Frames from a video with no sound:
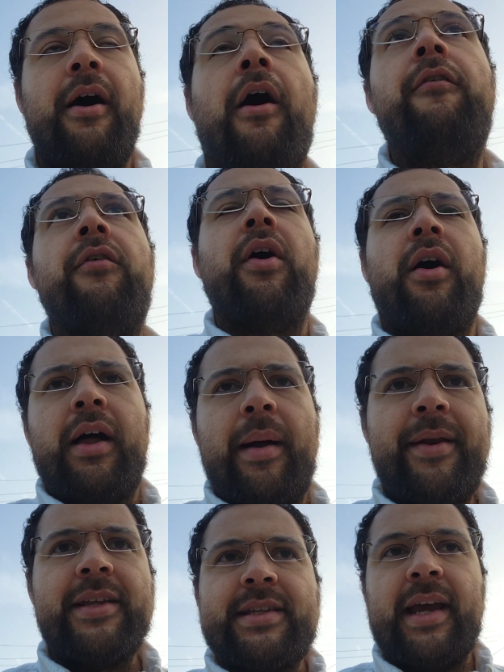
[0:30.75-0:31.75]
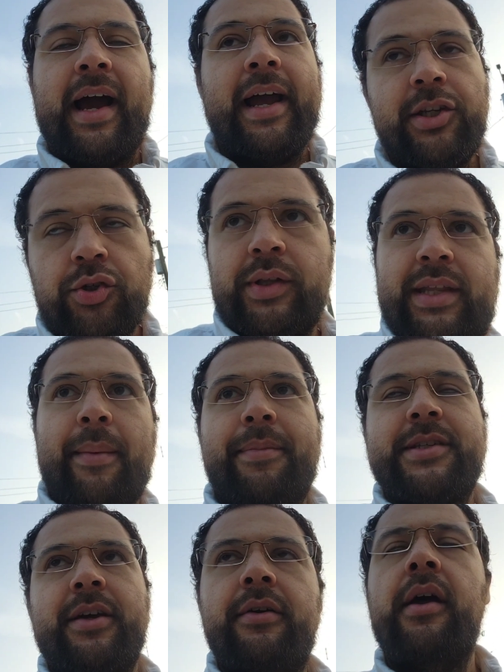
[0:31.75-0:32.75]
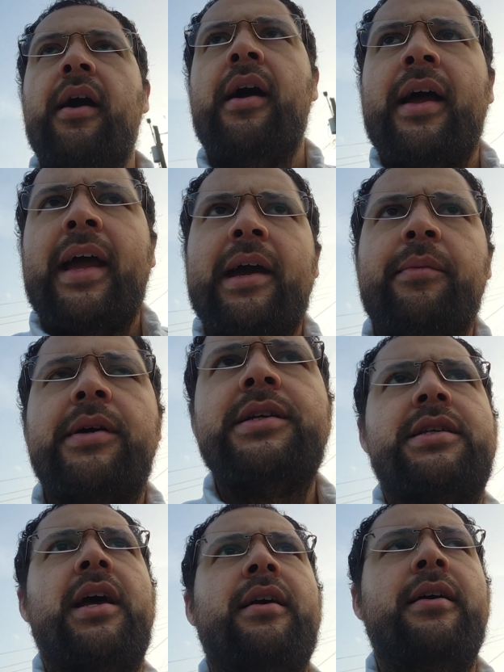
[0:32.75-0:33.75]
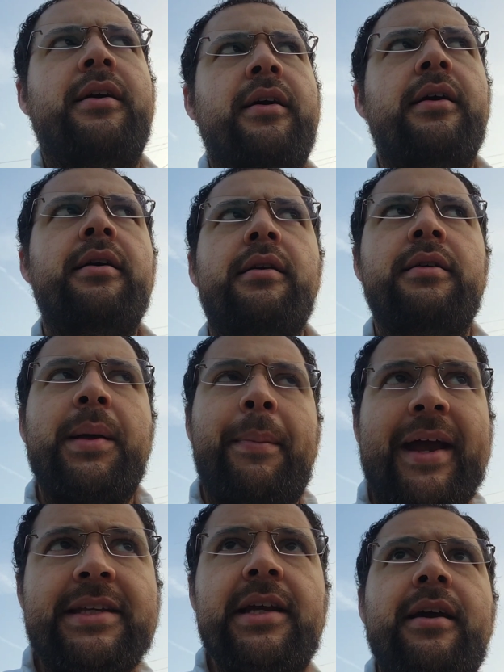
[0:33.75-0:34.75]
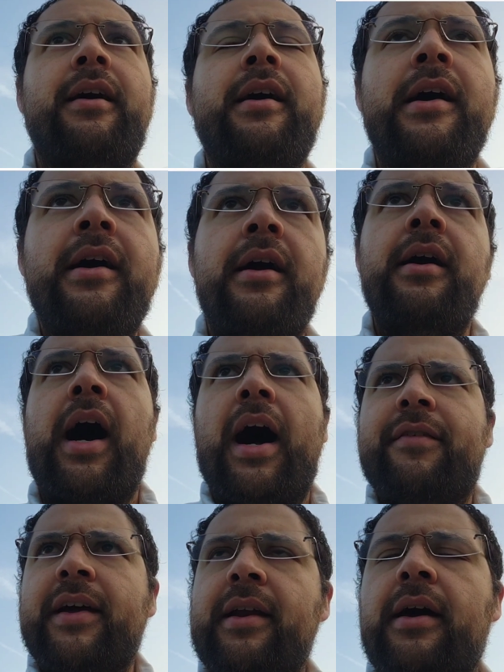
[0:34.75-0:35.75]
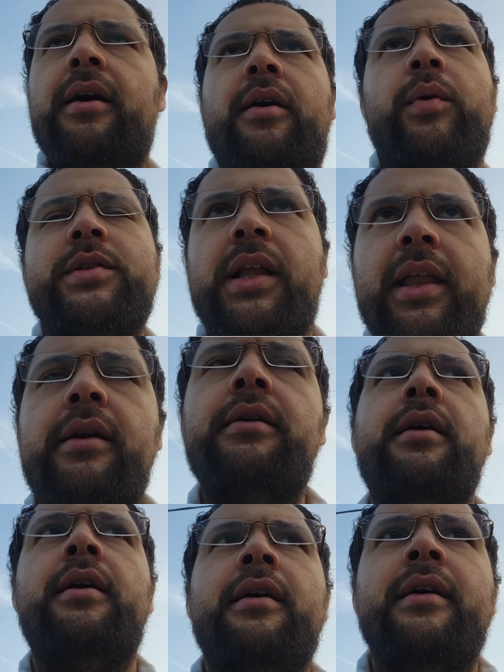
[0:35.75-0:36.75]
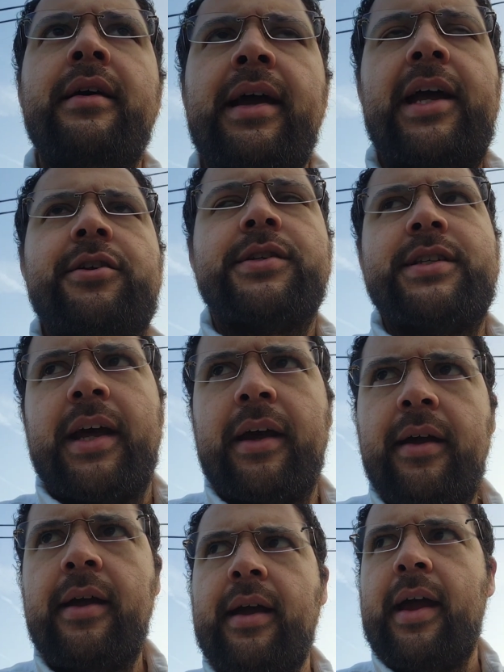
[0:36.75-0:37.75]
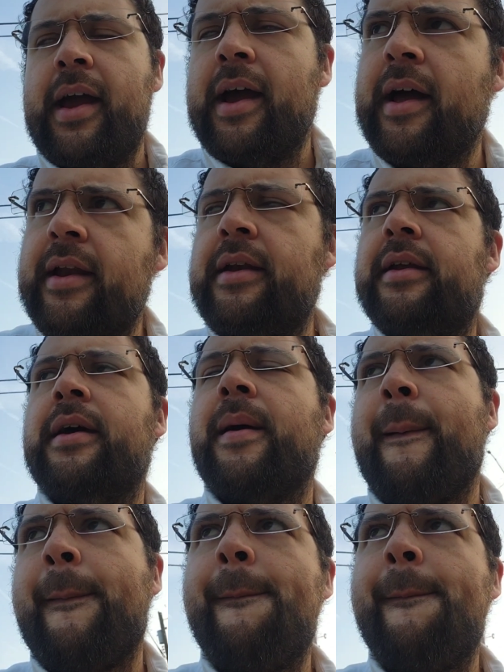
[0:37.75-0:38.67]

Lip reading: Overall, I'm going to say I enjoyed the episode. The pacing of it was a little interesting, and